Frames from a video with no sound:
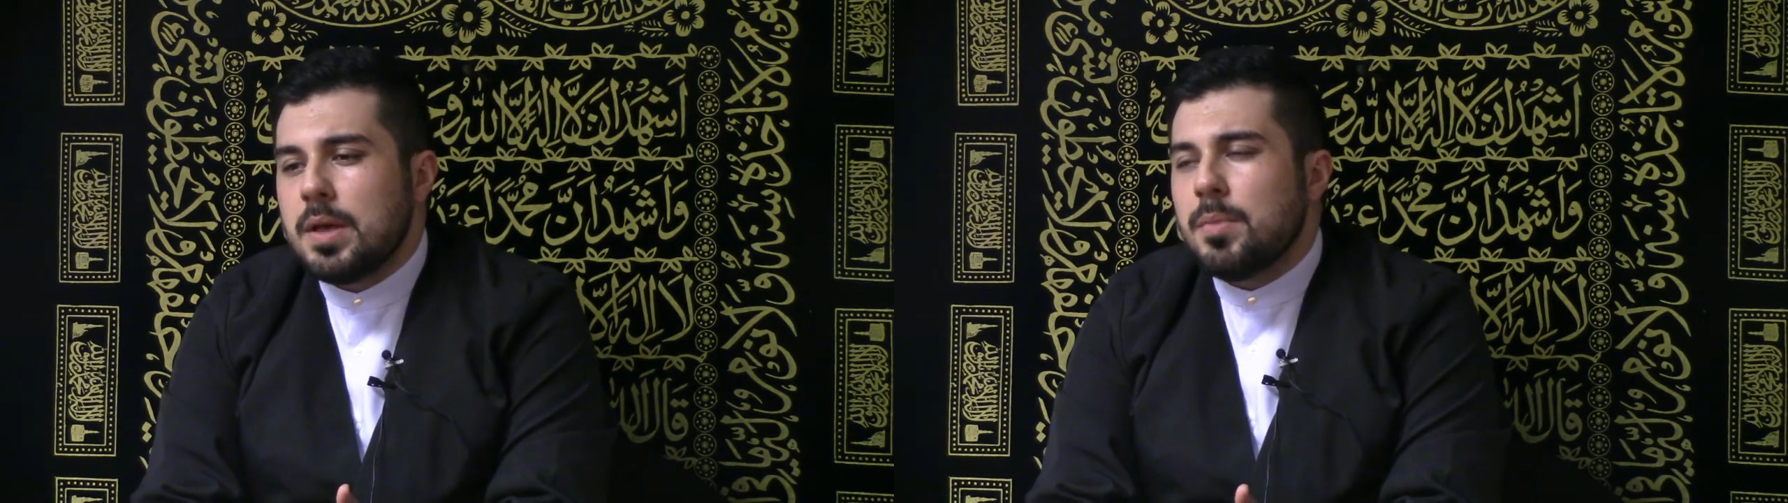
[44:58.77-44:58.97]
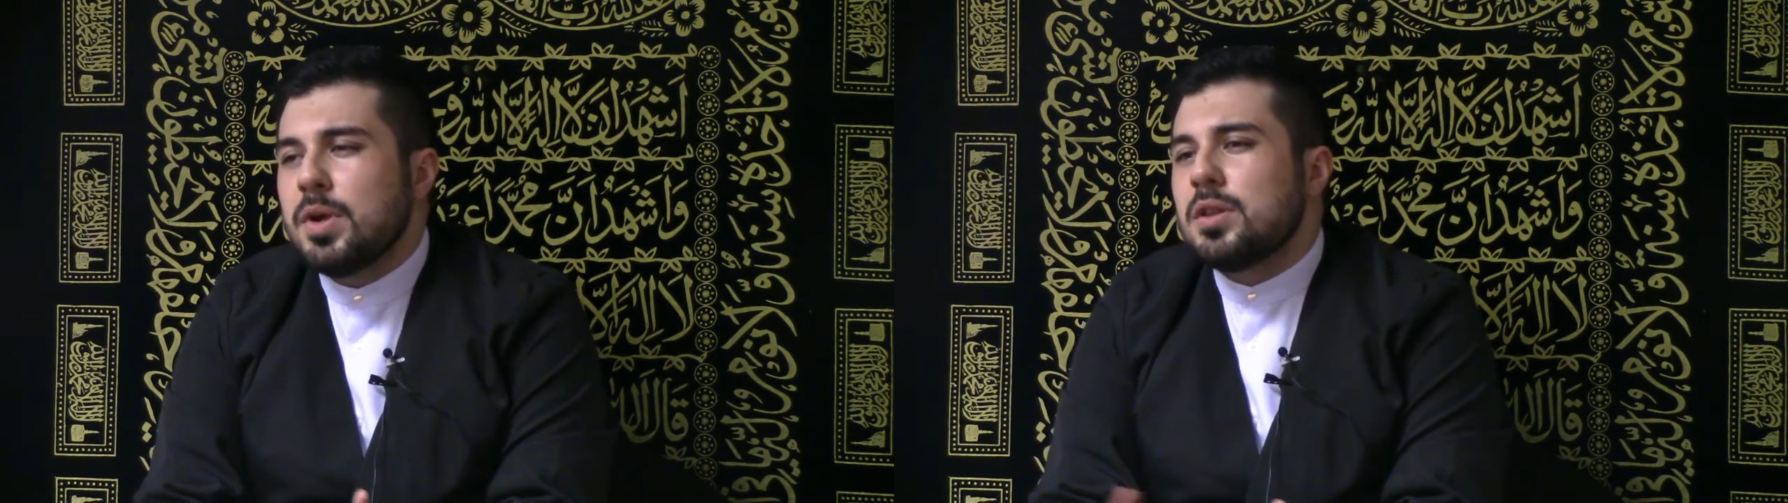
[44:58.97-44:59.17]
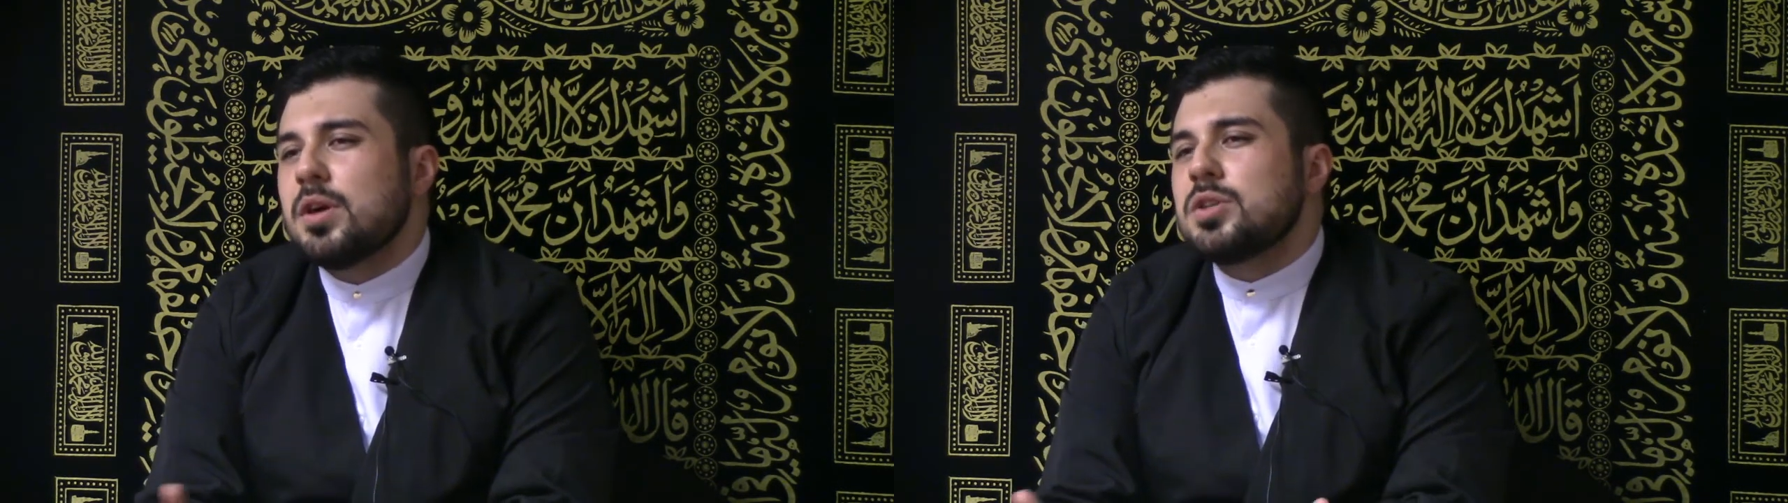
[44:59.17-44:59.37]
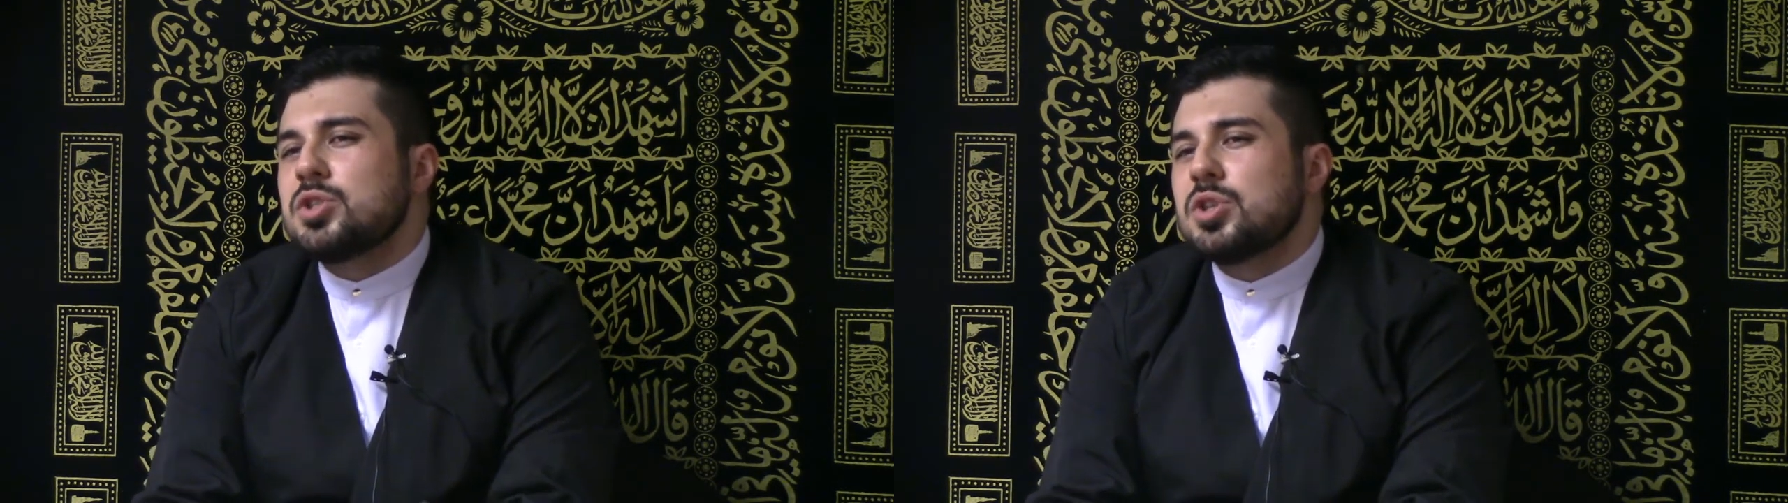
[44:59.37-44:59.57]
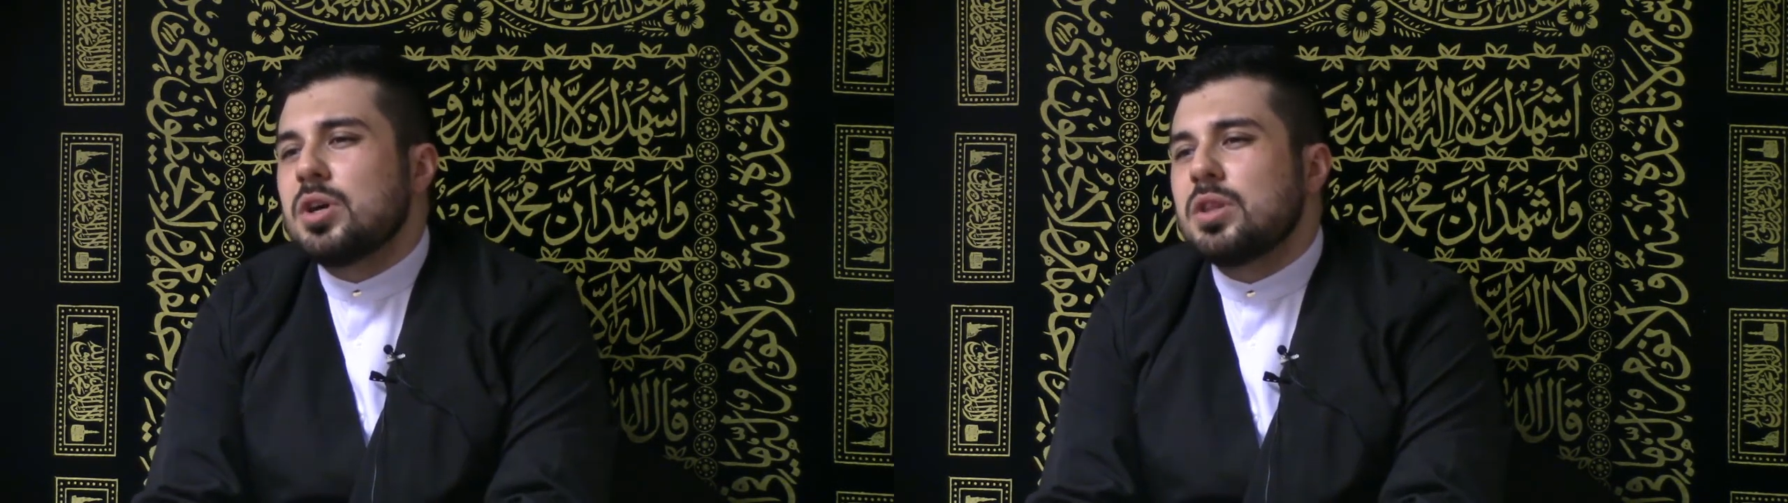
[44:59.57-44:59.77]
May Allah
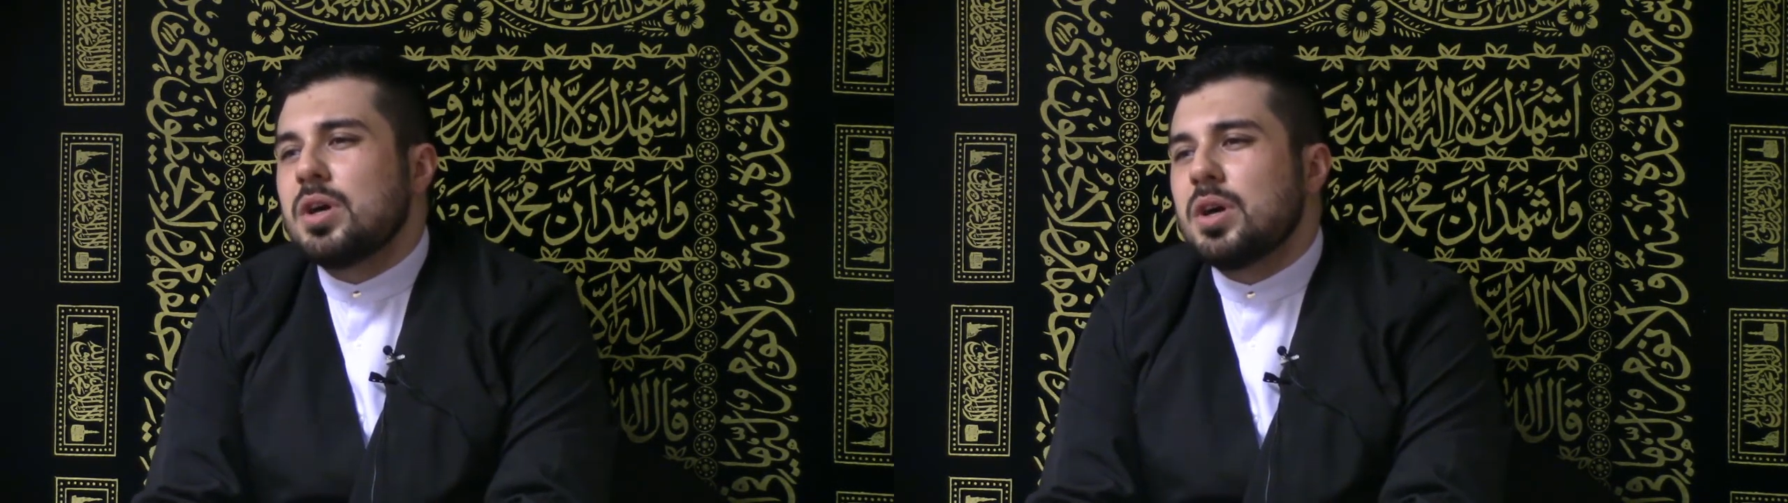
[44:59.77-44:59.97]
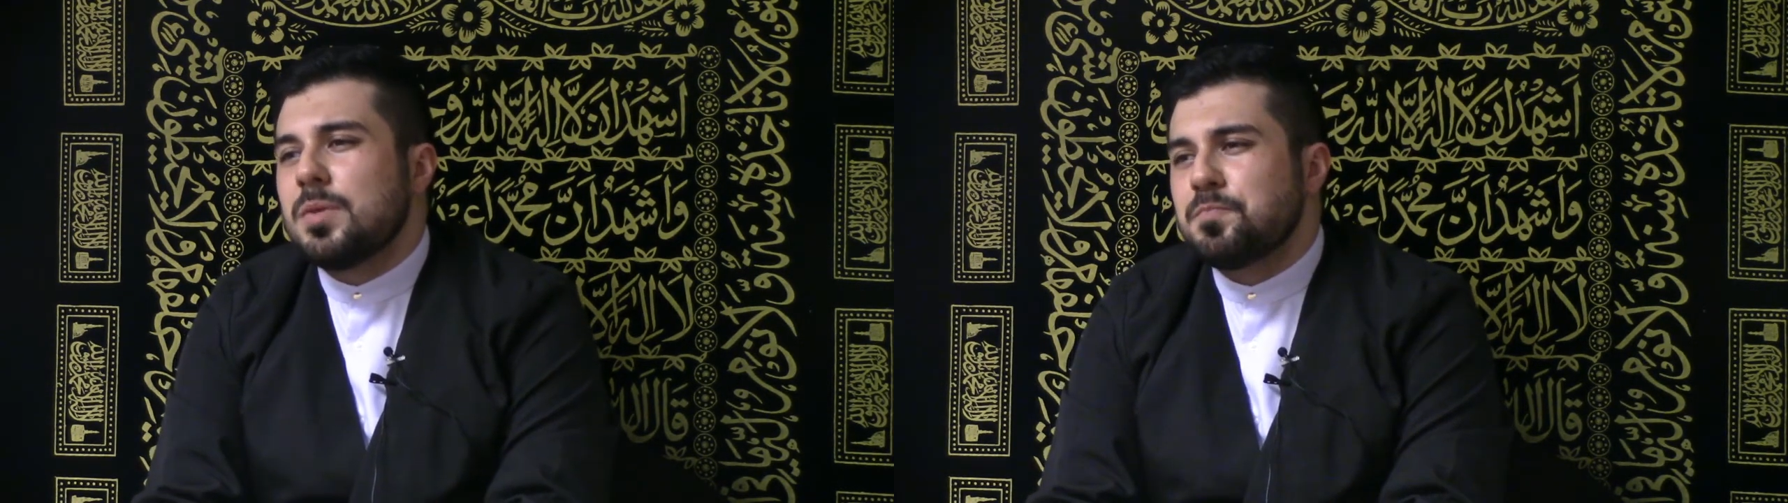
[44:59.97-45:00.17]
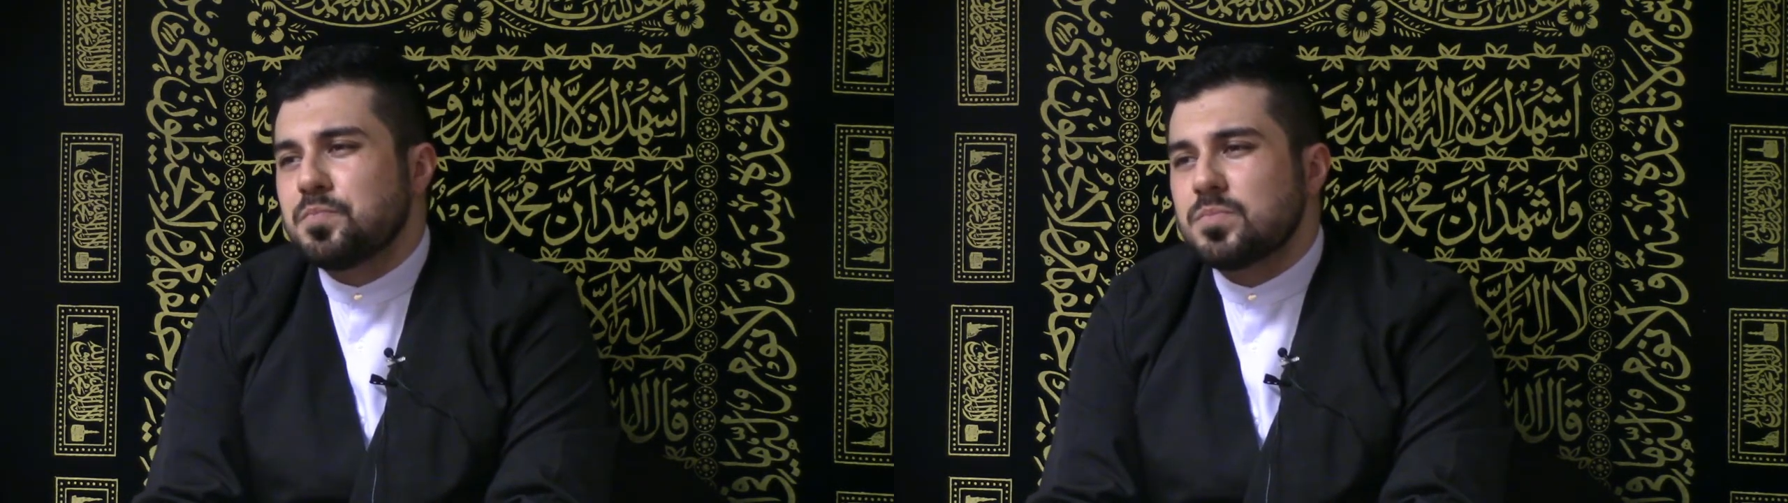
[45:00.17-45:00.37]
inshallah